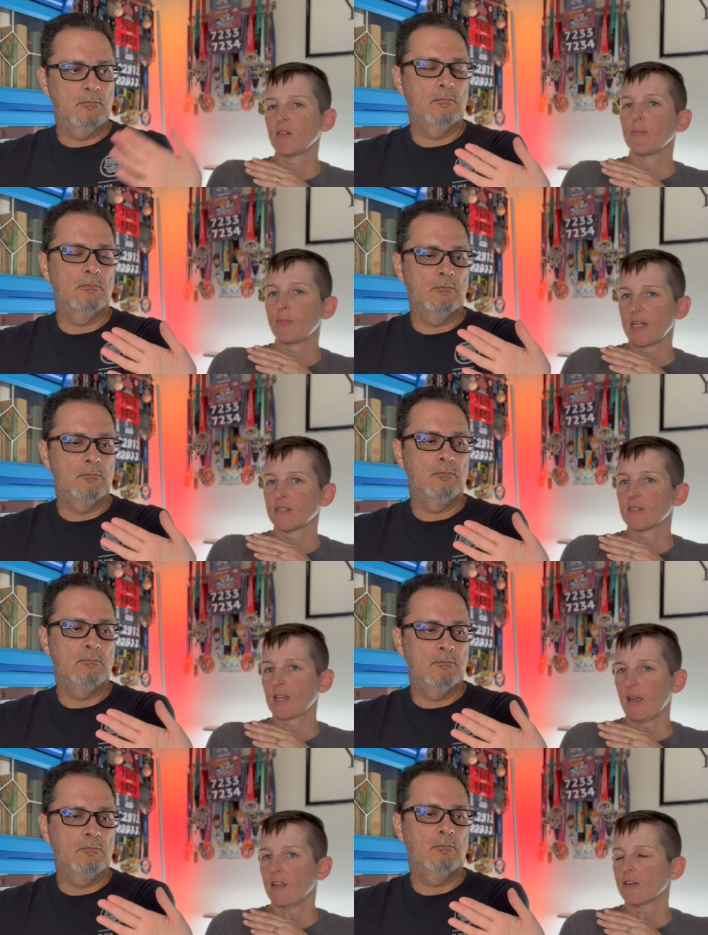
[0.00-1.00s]
Speaker 1: of by
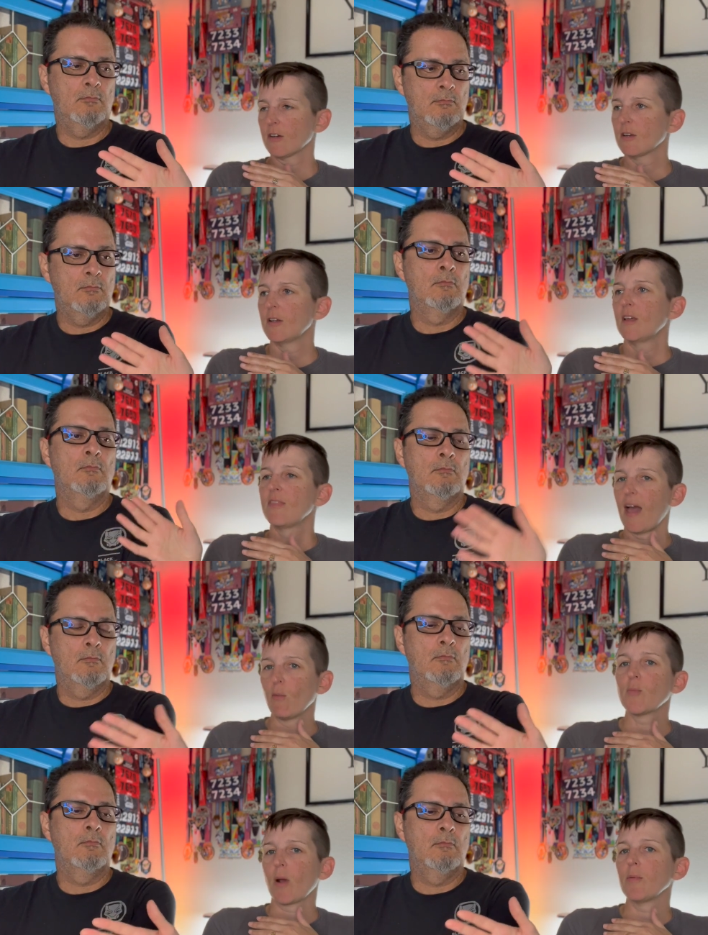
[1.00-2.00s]
Skyliner, that
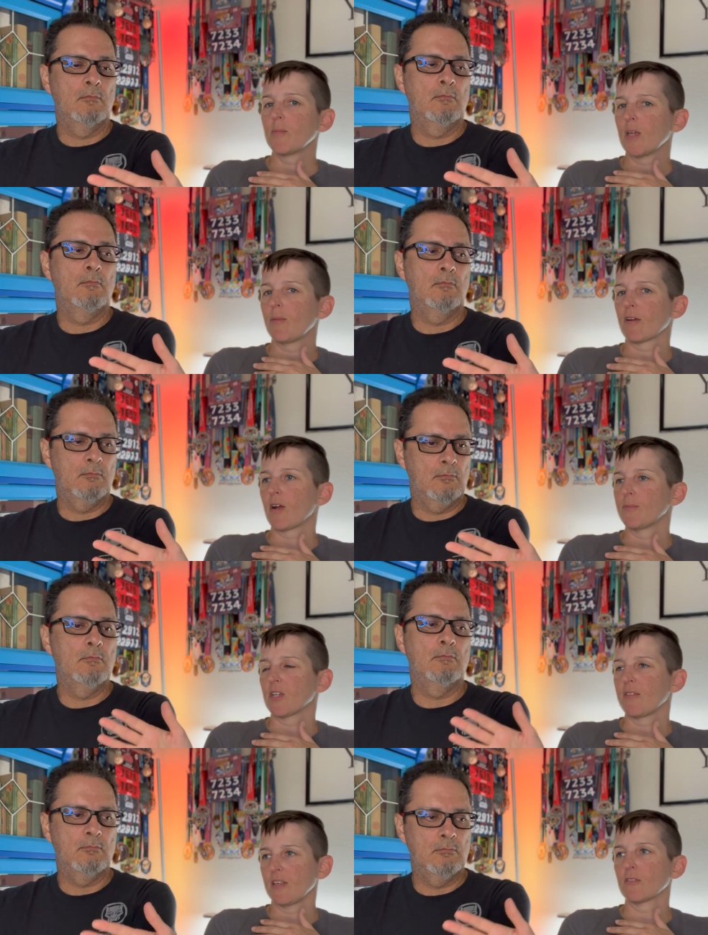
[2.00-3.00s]
would probably be a better option.
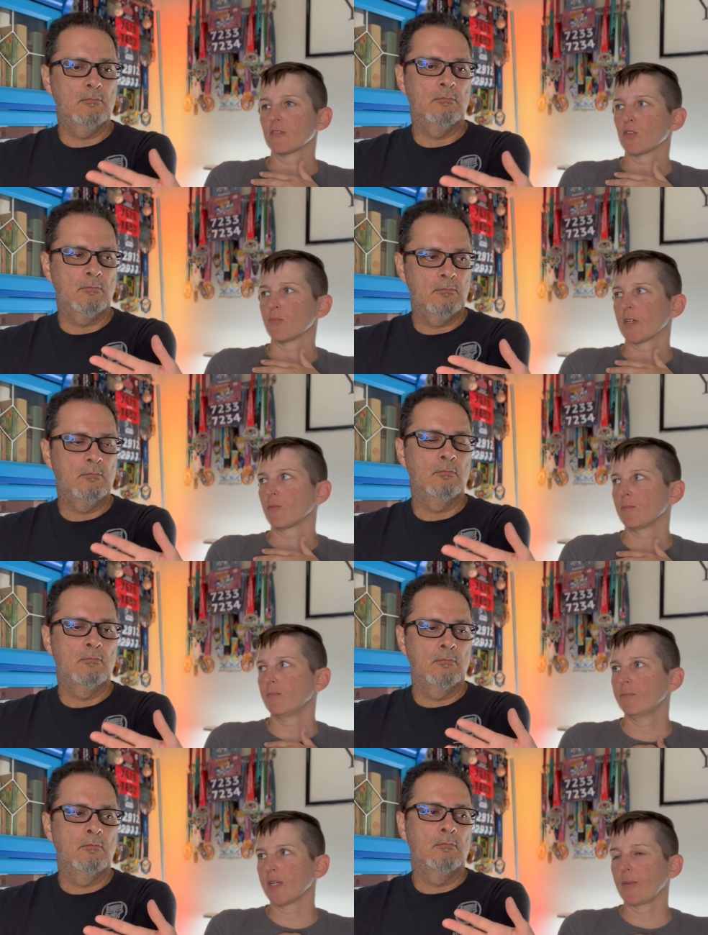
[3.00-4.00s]
I think those are
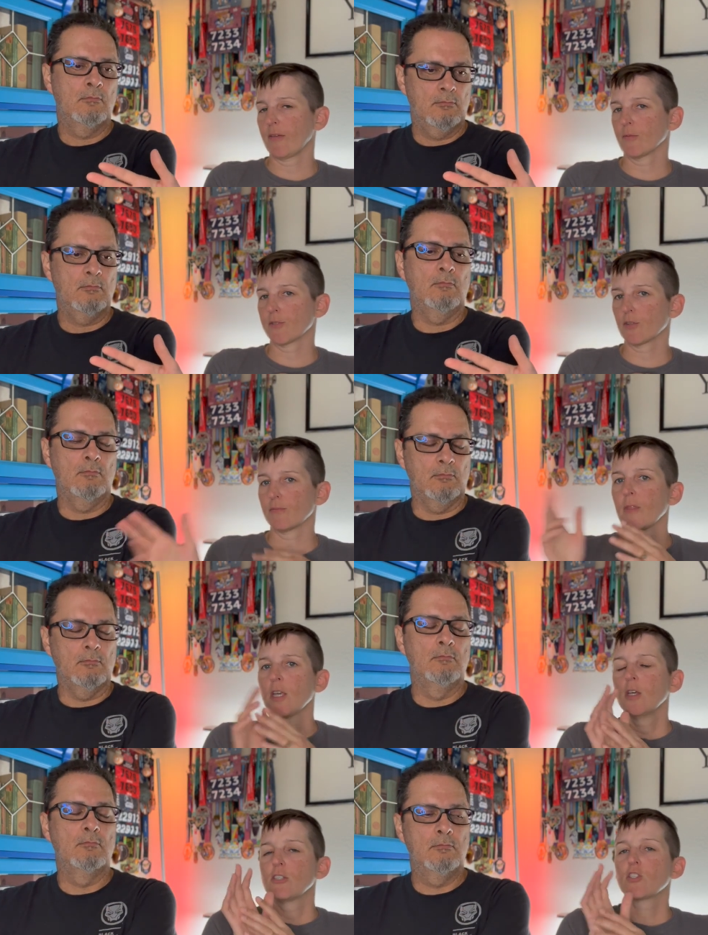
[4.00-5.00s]
big bathrooms too.
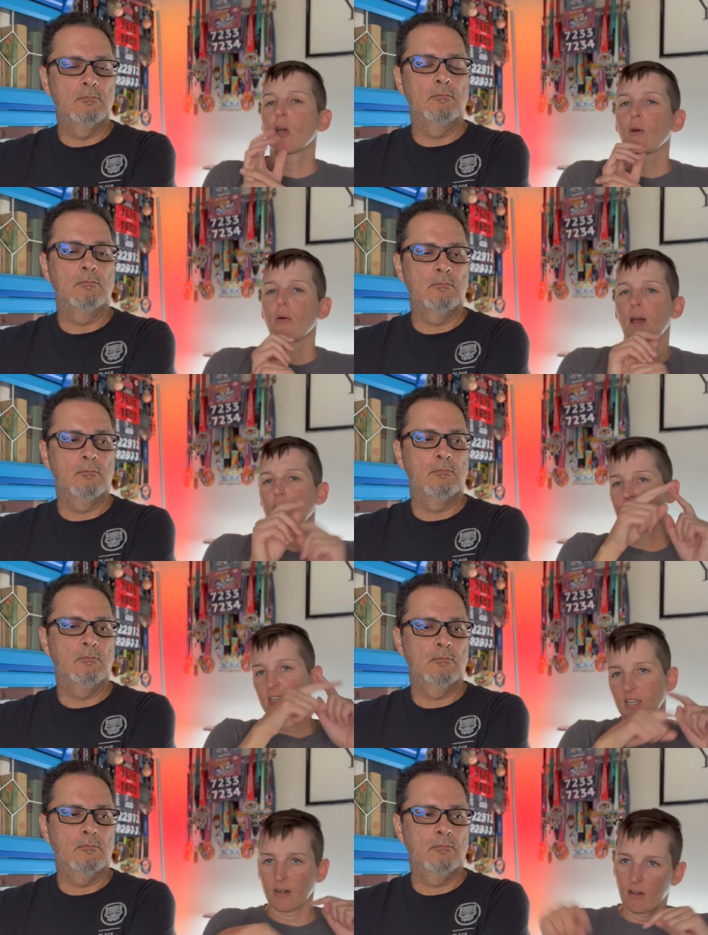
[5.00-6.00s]
So if you
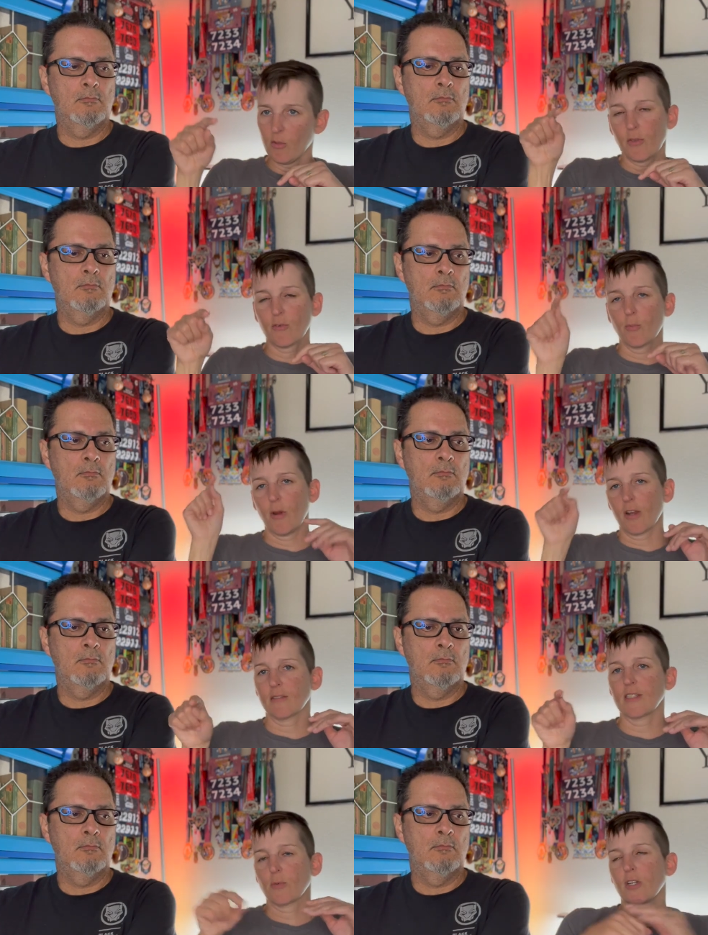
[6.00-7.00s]
can get all the way through the park,
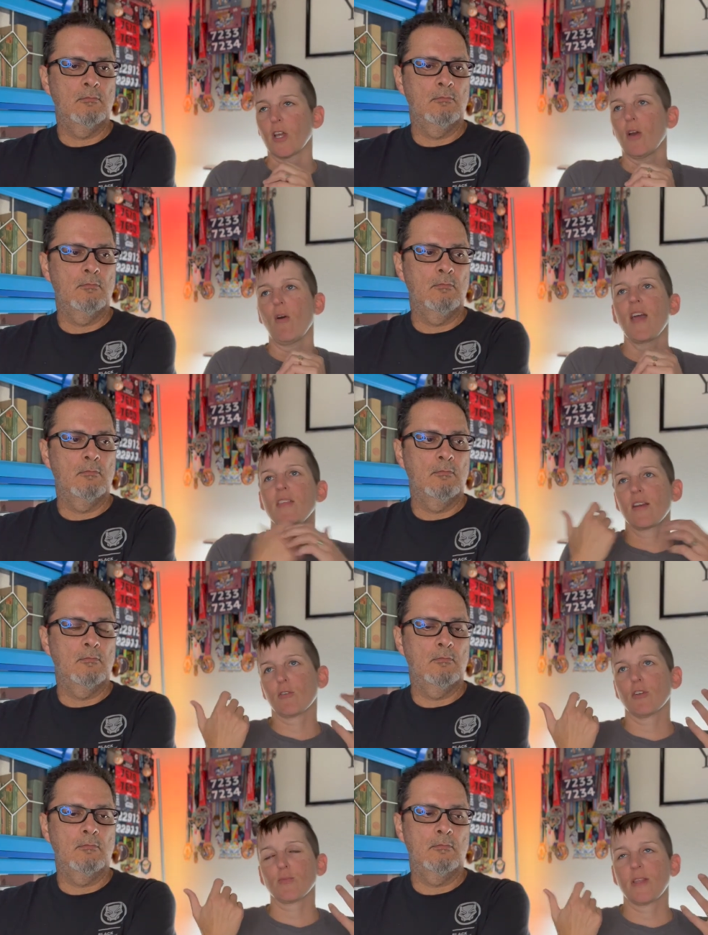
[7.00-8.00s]
that's where to go. And then of
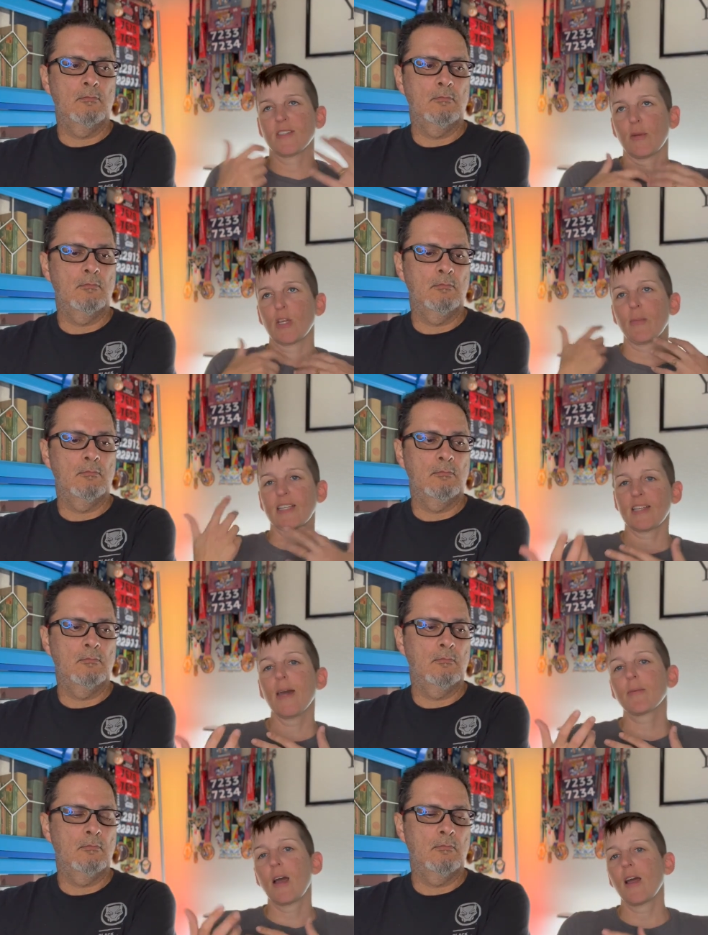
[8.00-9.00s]
course, by the time we get back to
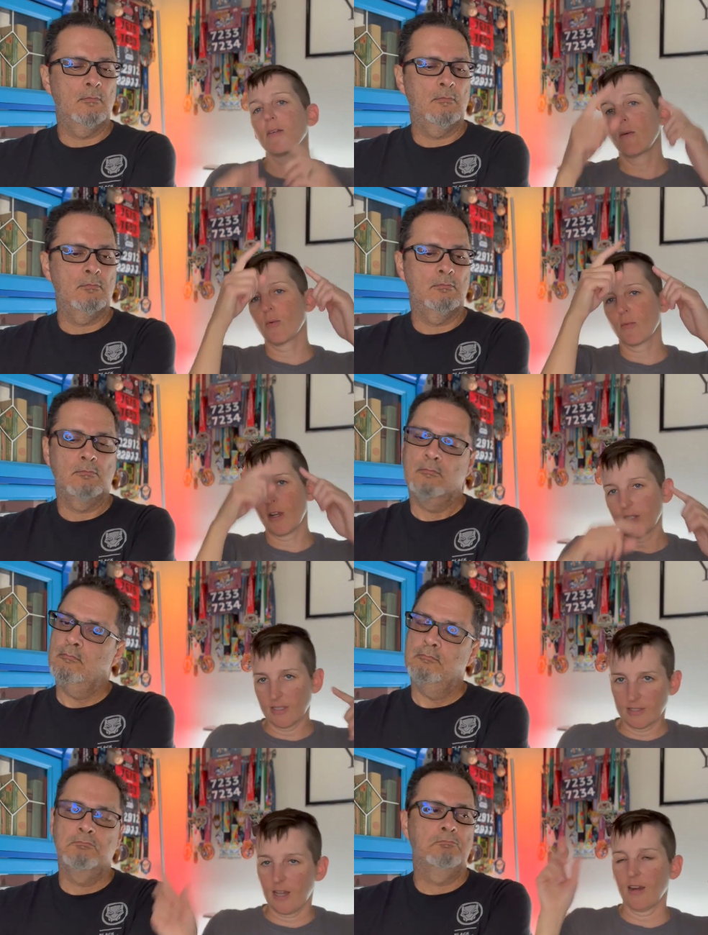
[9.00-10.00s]
Epcot, we're running the
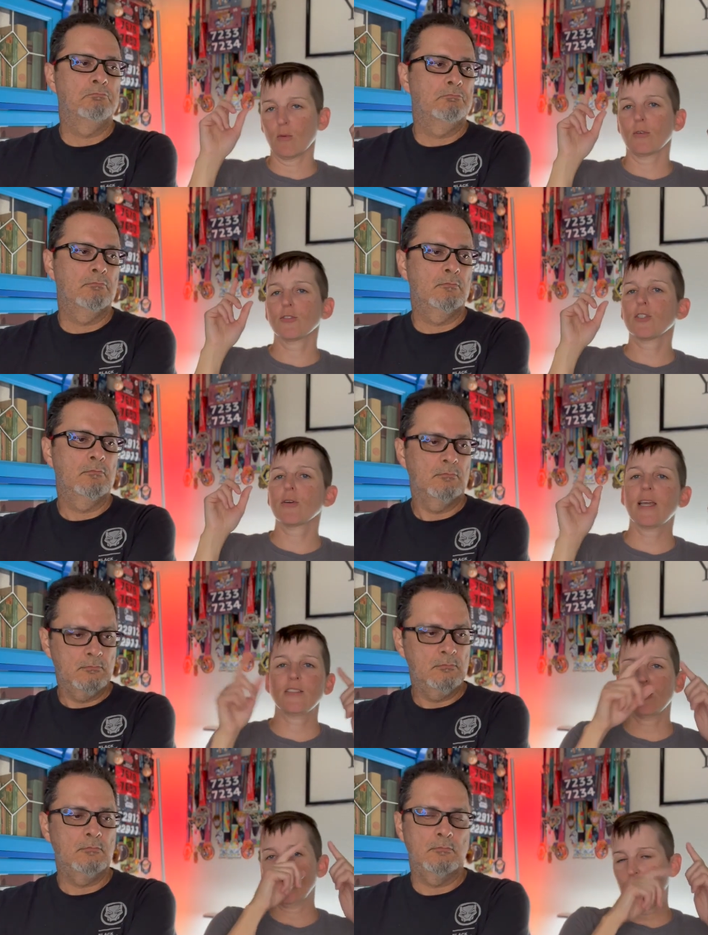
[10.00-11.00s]
entire World
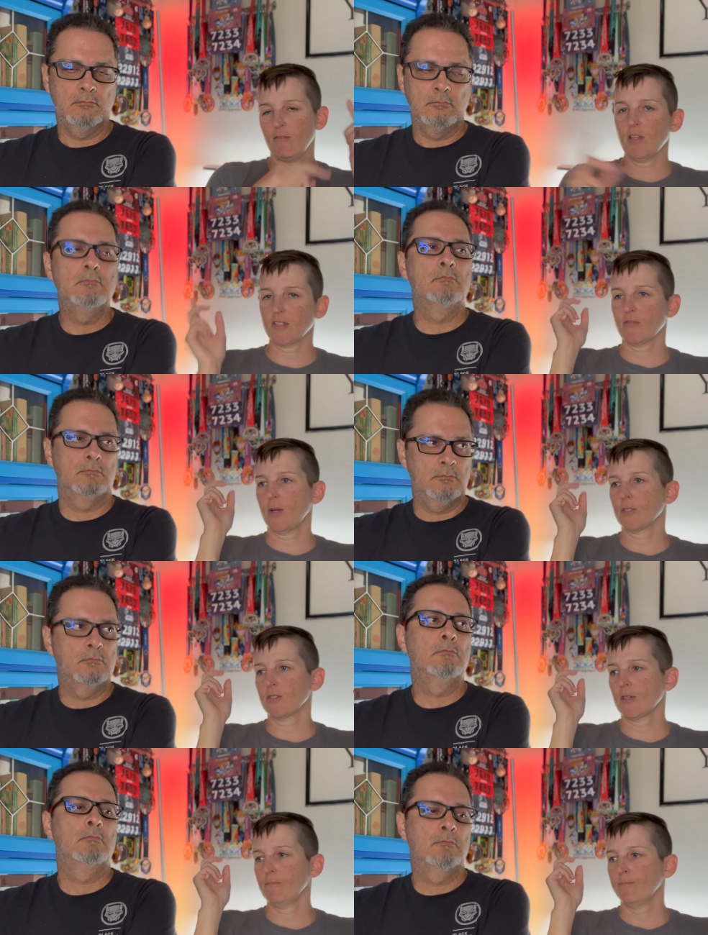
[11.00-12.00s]
Showcase. So you have lots of options
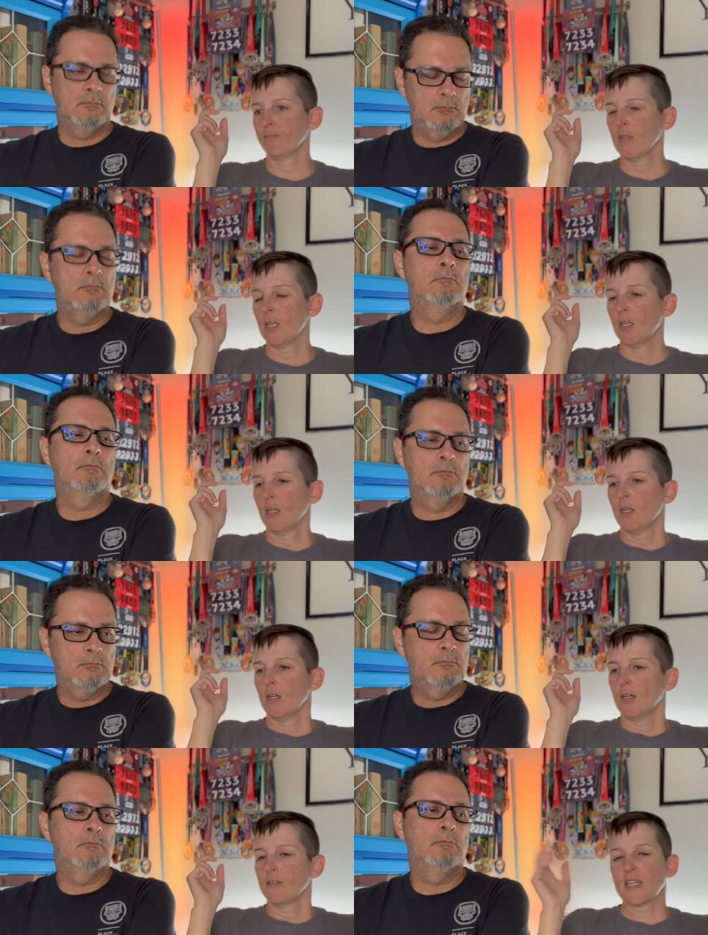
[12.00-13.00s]
there.
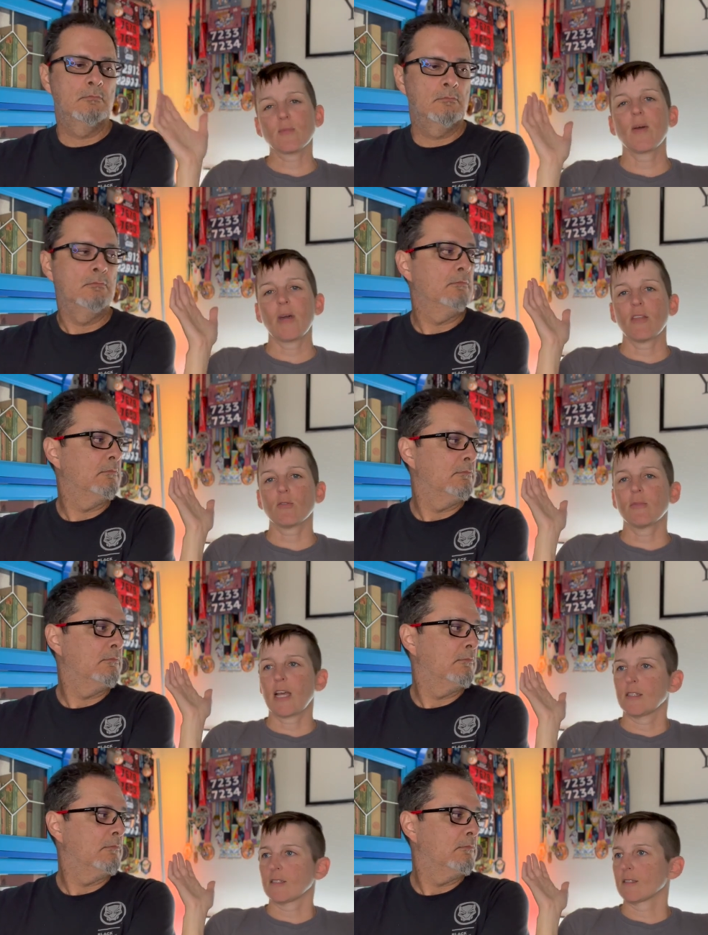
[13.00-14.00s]
That's my bathroom
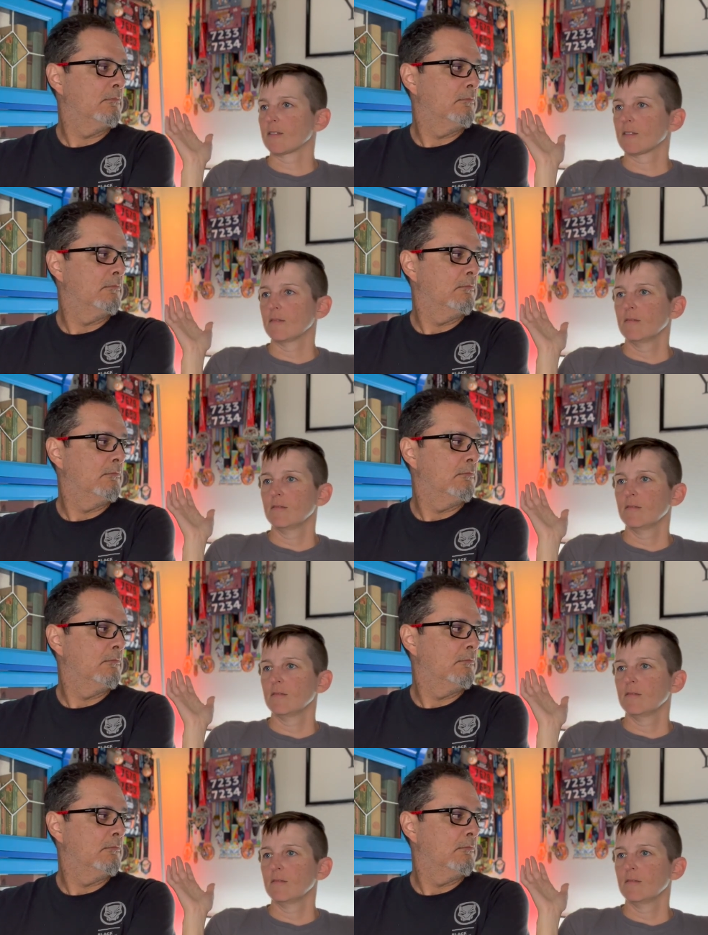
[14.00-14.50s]
analysis.